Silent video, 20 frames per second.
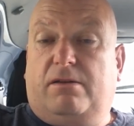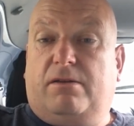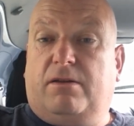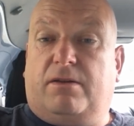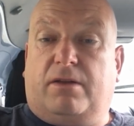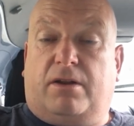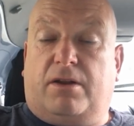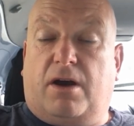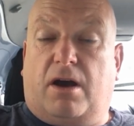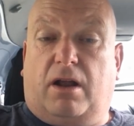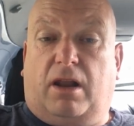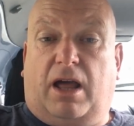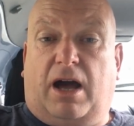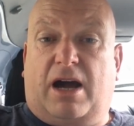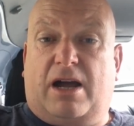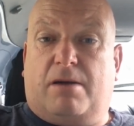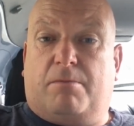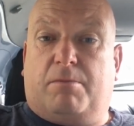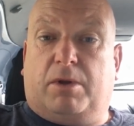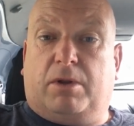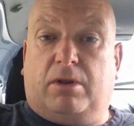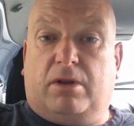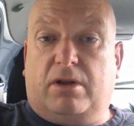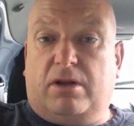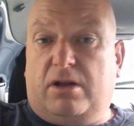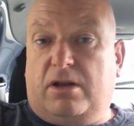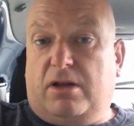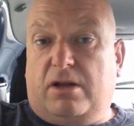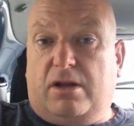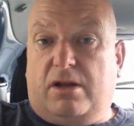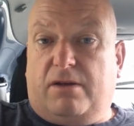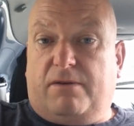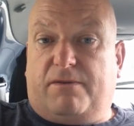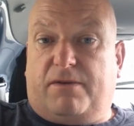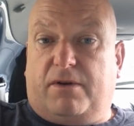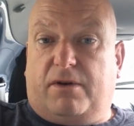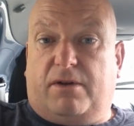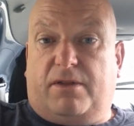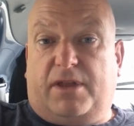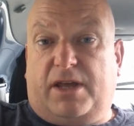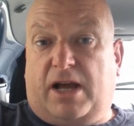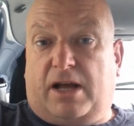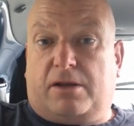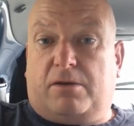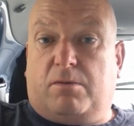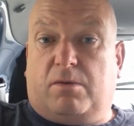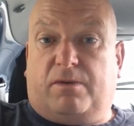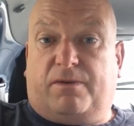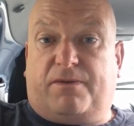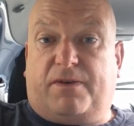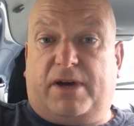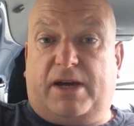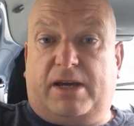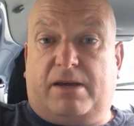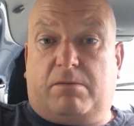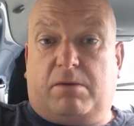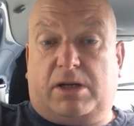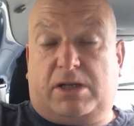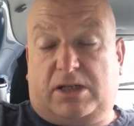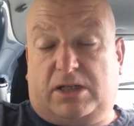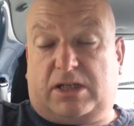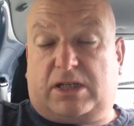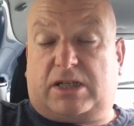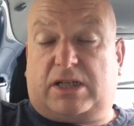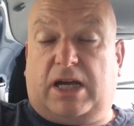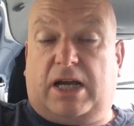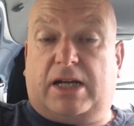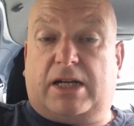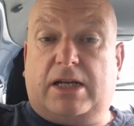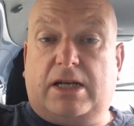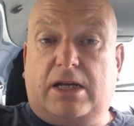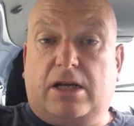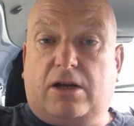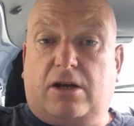that they're now liable for the annual fee, which, as I said,